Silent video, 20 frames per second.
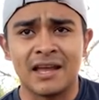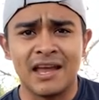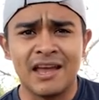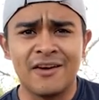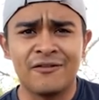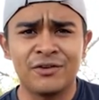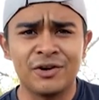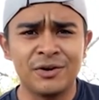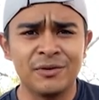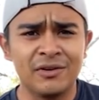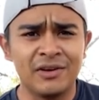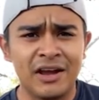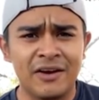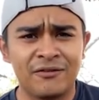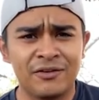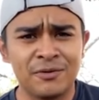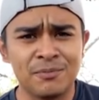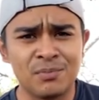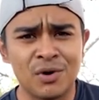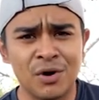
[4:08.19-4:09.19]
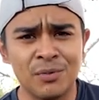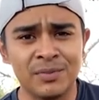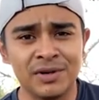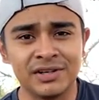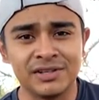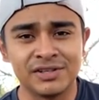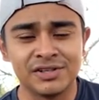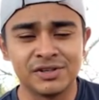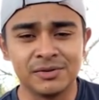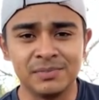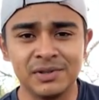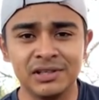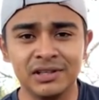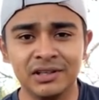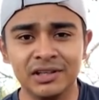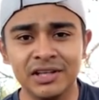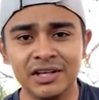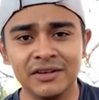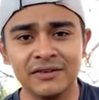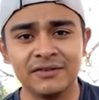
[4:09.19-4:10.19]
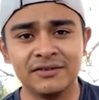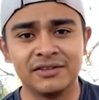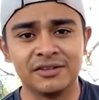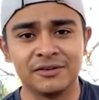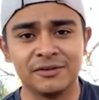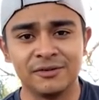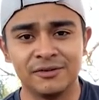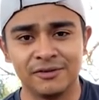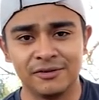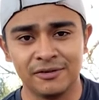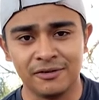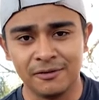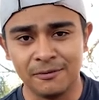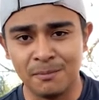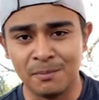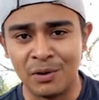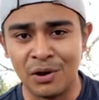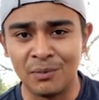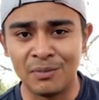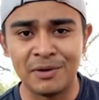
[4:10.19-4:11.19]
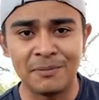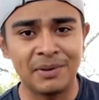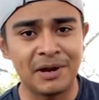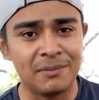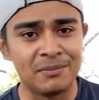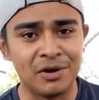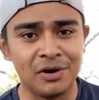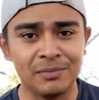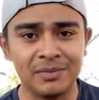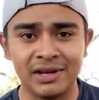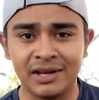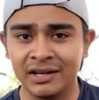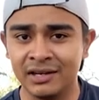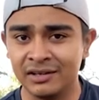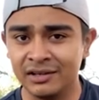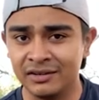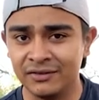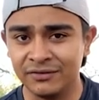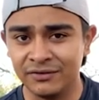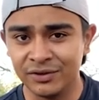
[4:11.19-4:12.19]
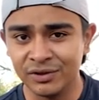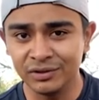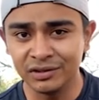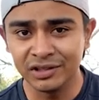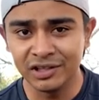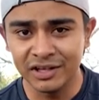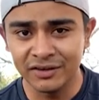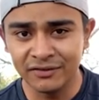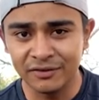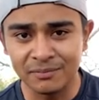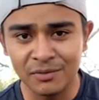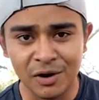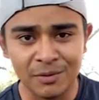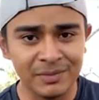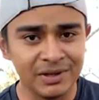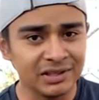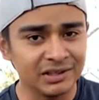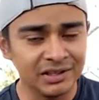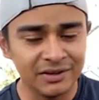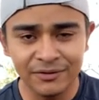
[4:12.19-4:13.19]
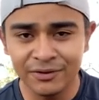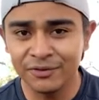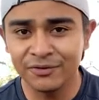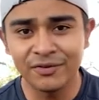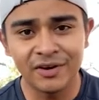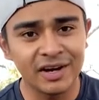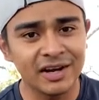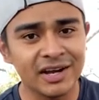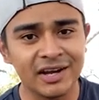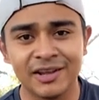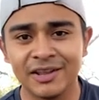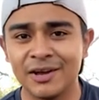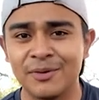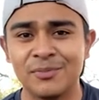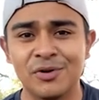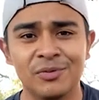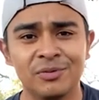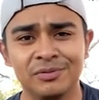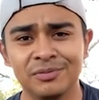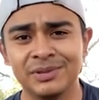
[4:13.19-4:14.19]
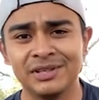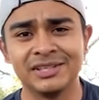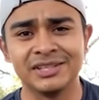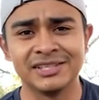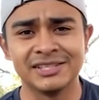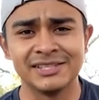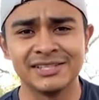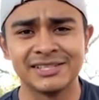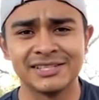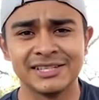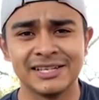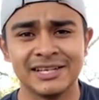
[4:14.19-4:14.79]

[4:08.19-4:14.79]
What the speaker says: Every moment should be lived moment by moment. And if you live a moment, live the fuck out of that moment, because